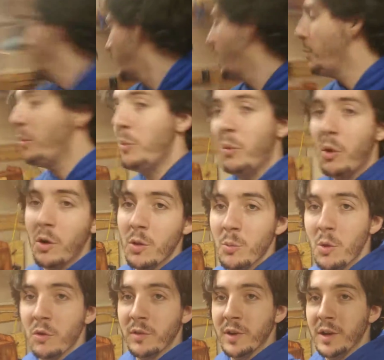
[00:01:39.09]
A couple more of
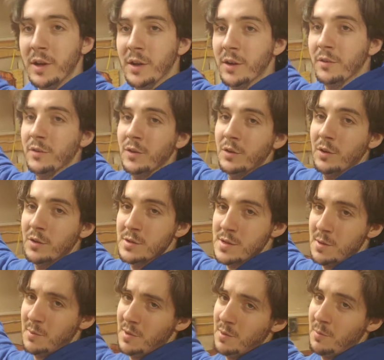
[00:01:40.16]
them over here if you notice
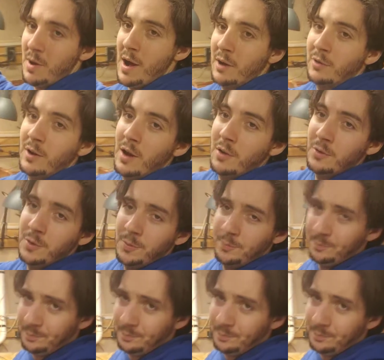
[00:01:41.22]
them in the background.